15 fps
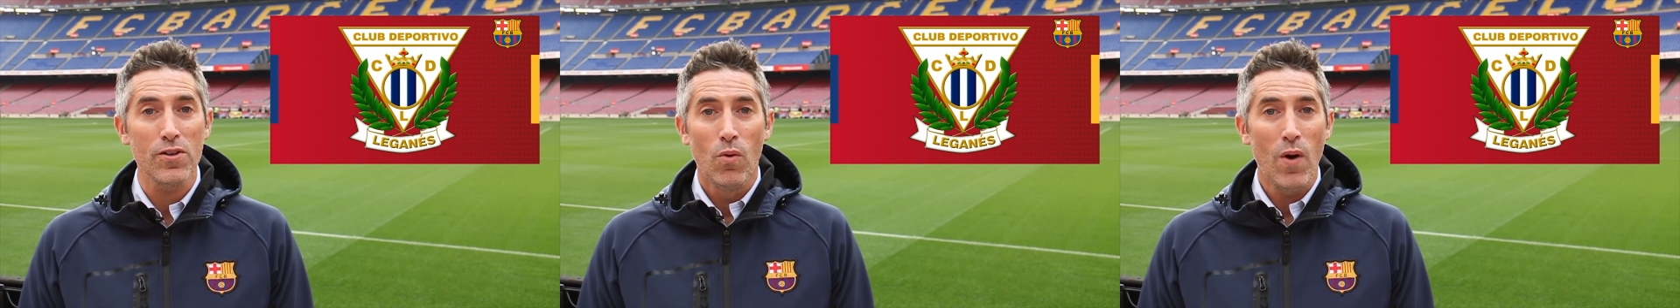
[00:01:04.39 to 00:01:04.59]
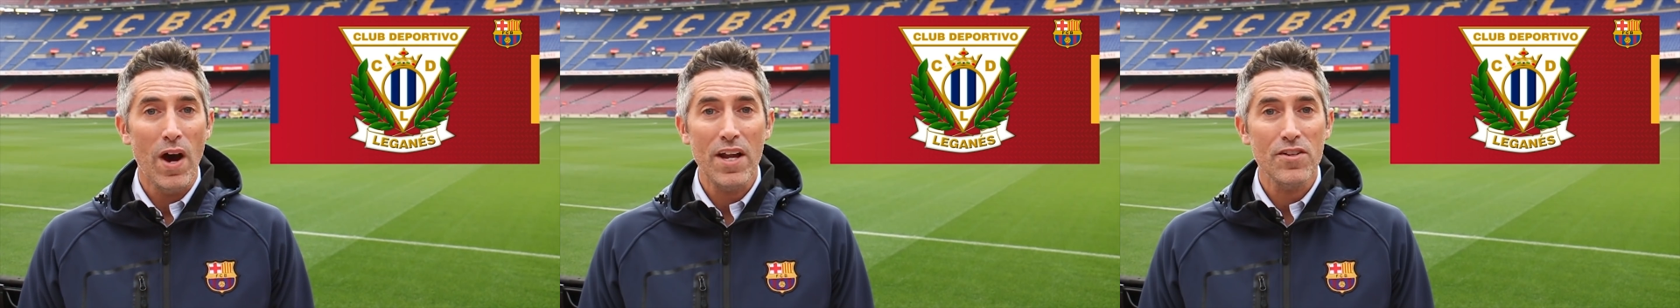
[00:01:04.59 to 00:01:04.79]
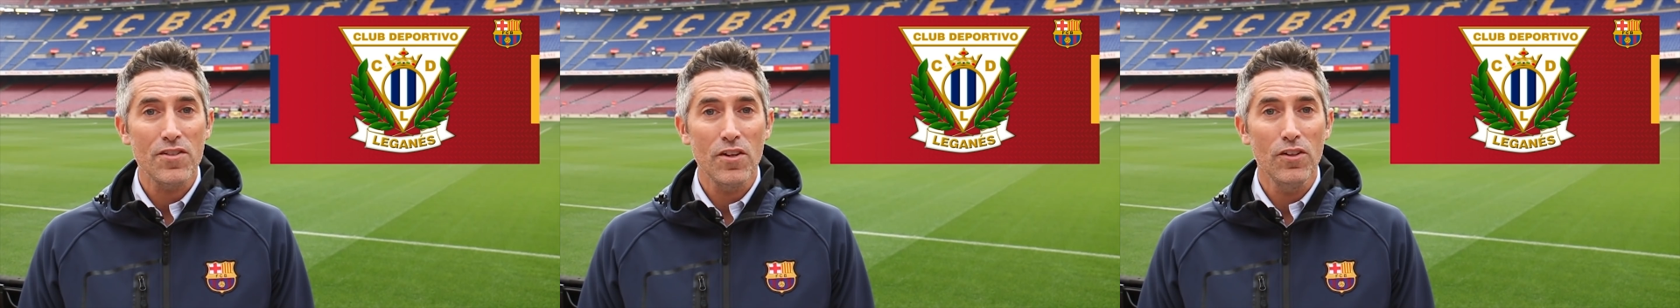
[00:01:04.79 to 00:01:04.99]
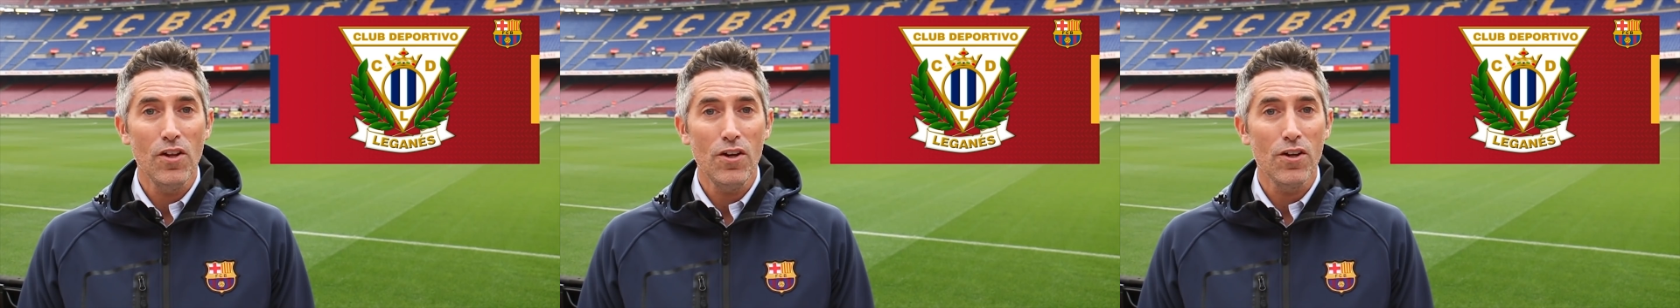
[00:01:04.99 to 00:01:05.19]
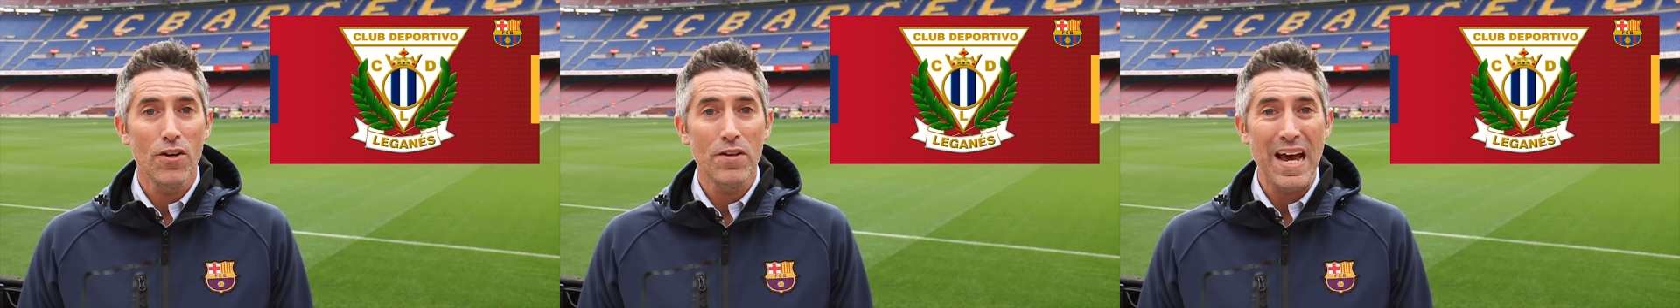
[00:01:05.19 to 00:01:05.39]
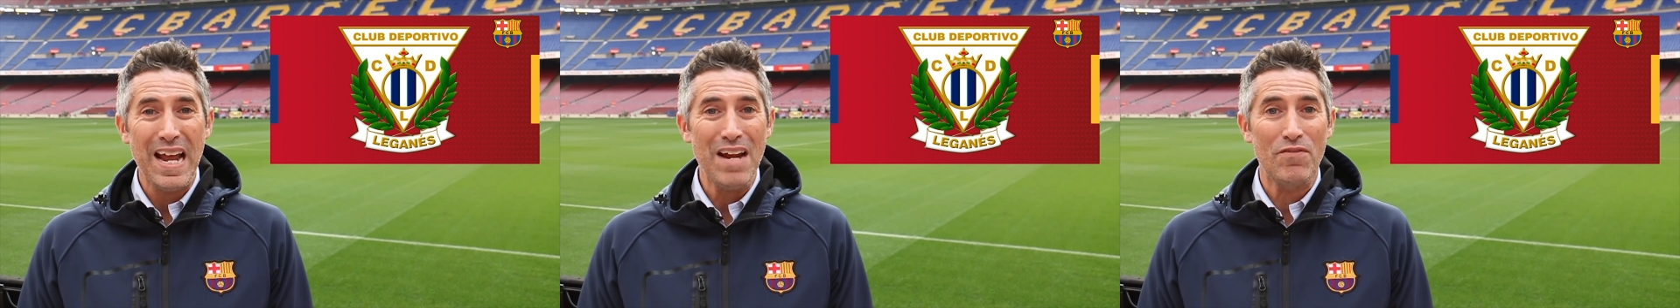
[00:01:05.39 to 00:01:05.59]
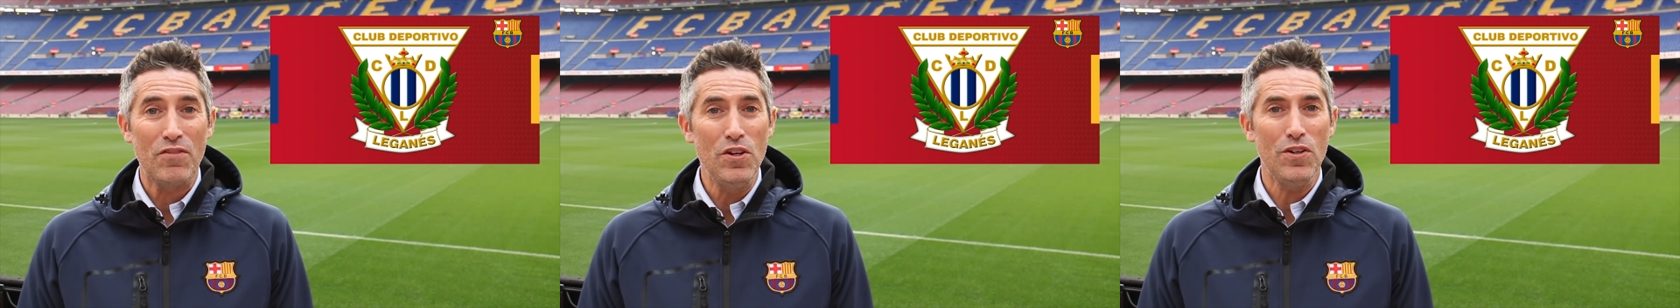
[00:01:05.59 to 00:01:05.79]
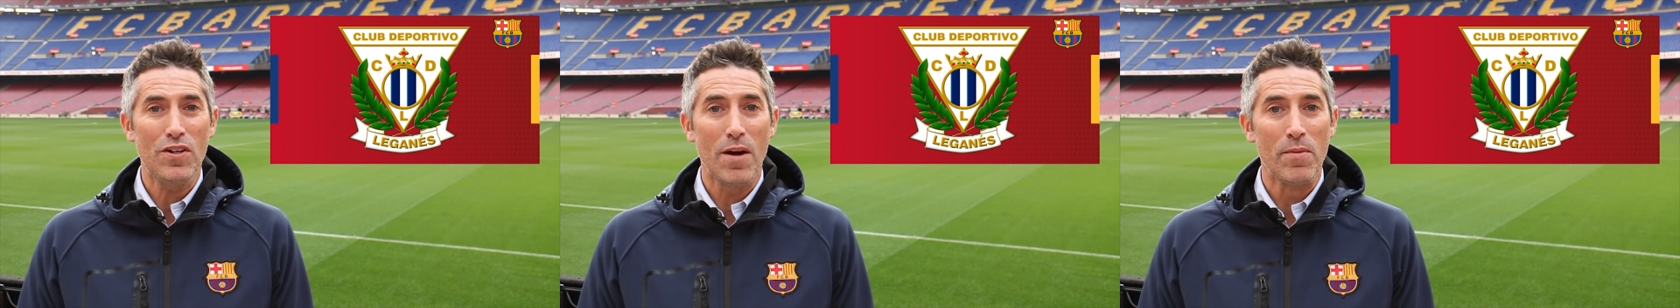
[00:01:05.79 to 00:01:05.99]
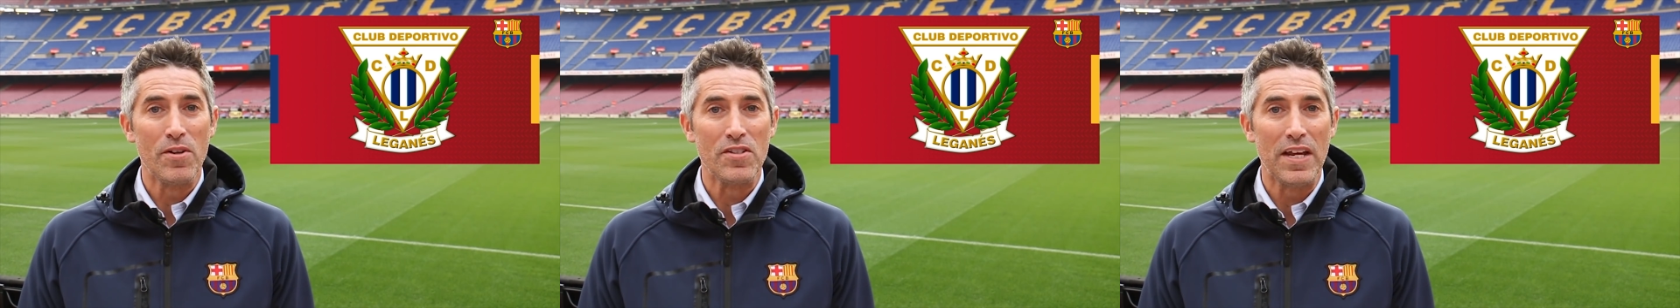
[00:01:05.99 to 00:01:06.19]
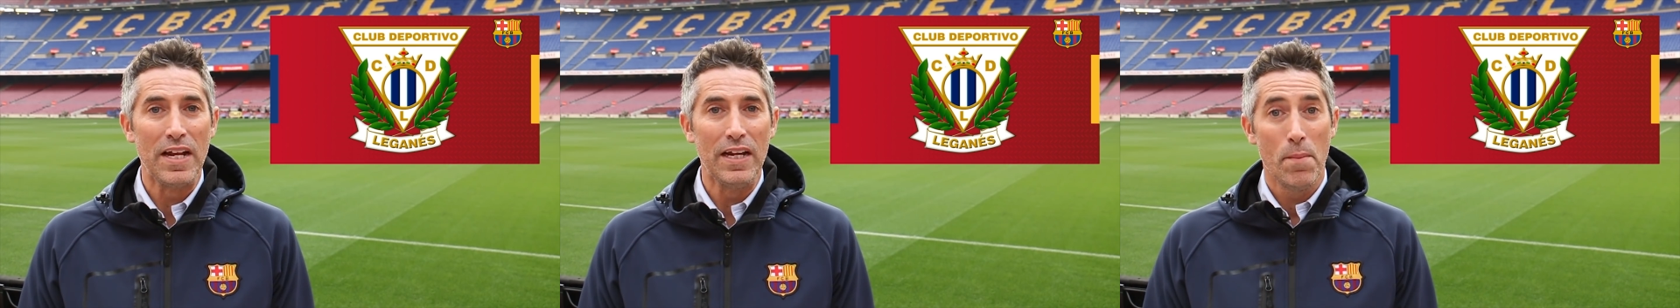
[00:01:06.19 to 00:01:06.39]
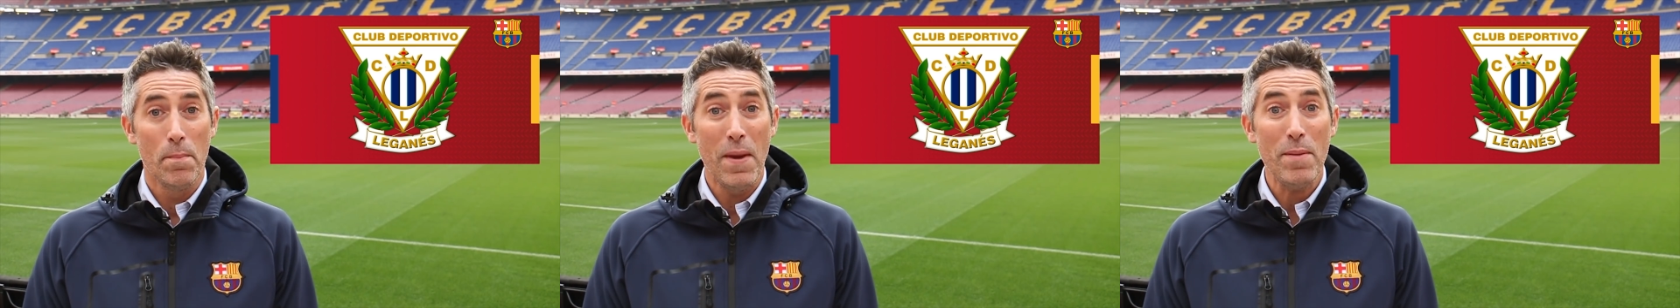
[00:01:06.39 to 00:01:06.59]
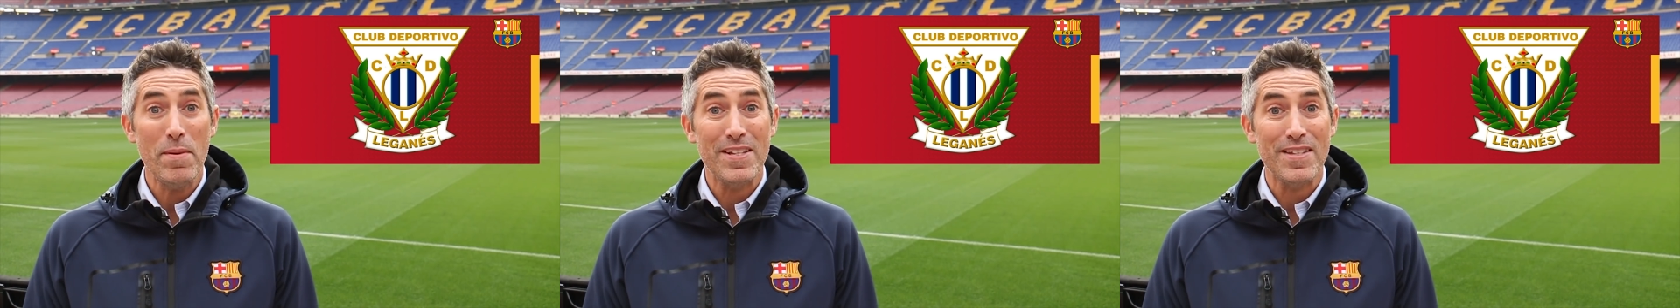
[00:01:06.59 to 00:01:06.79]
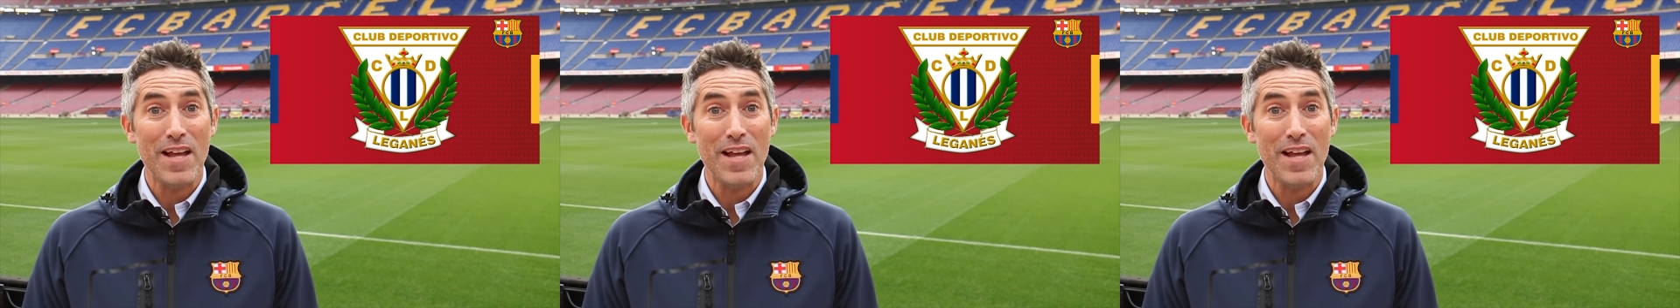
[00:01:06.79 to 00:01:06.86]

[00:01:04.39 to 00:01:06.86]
why does their logo not have cucumbers in it? Maybe it's